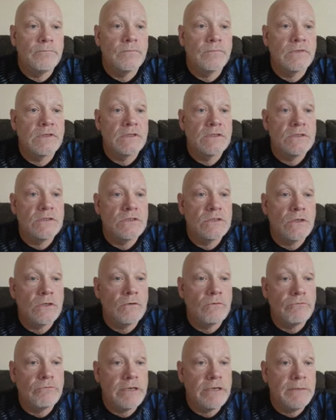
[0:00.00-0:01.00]
So
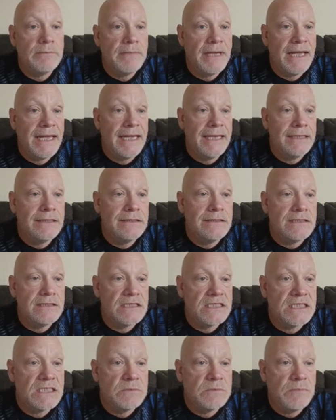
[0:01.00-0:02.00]
rebet and
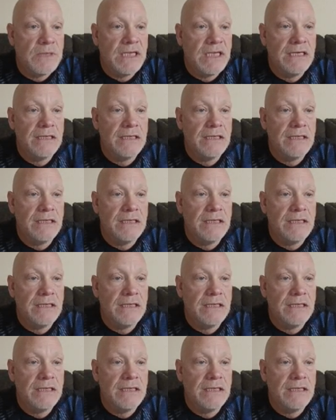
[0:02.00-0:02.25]
spin.